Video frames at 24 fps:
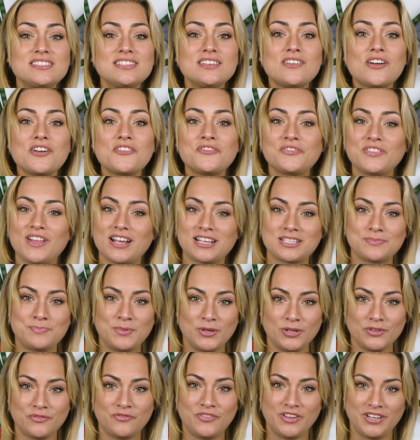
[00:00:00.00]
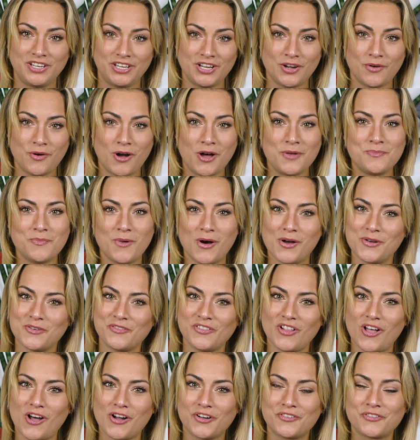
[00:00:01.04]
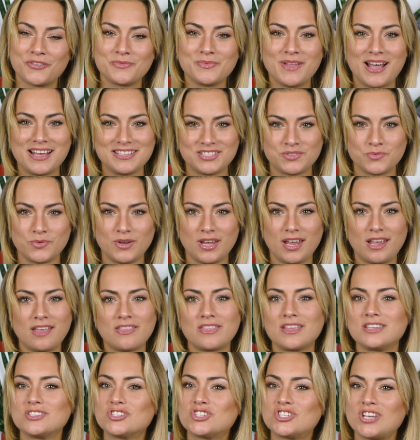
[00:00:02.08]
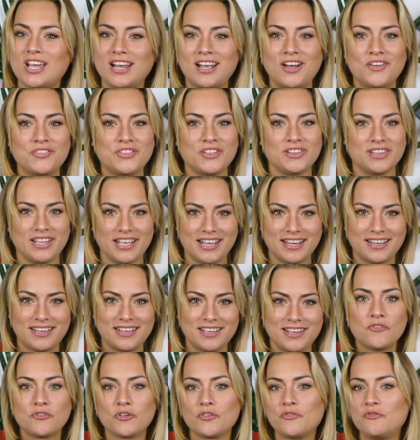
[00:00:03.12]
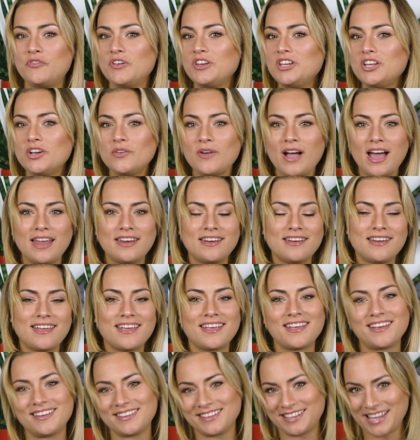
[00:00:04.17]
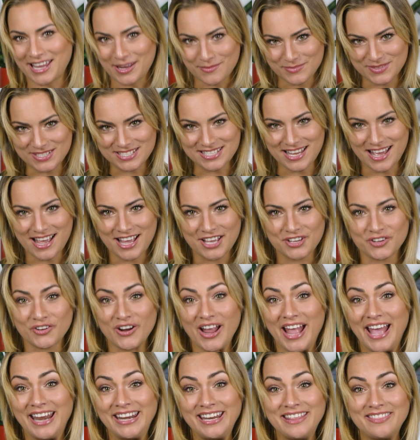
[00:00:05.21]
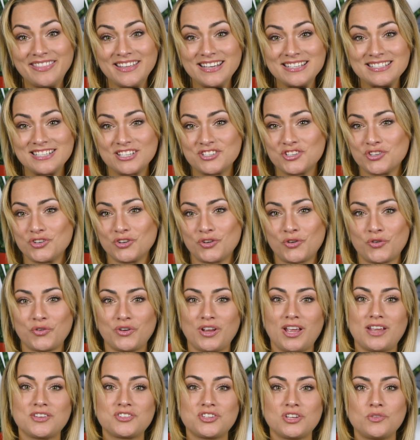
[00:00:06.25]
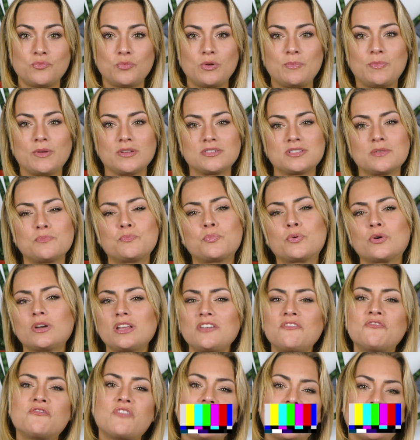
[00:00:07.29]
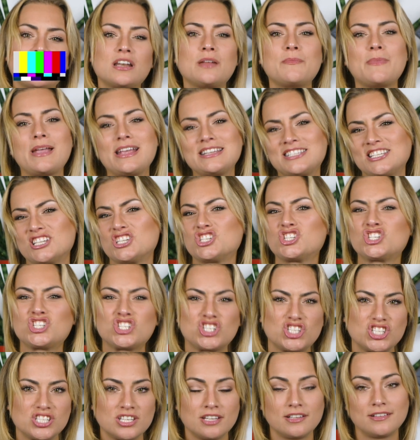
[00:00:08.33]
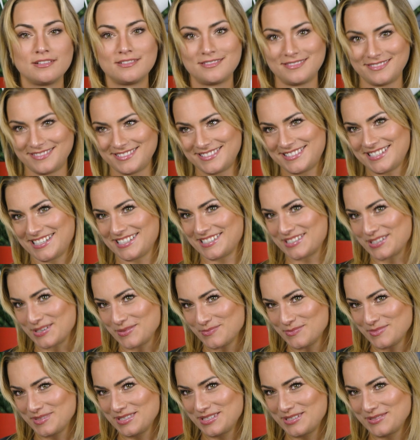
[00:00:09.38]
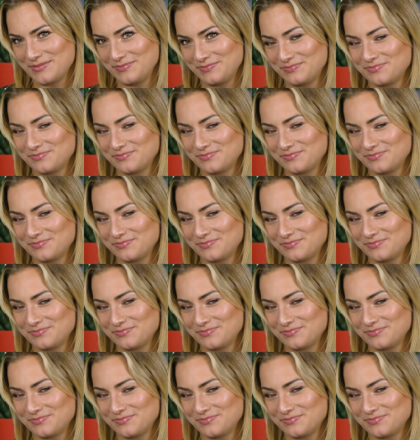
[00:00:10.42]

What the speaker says: seen our Flex build video on Monovlog from last week, then check out the link. For video editing, game design, or anything digital creation, we built some pretty amazing systems.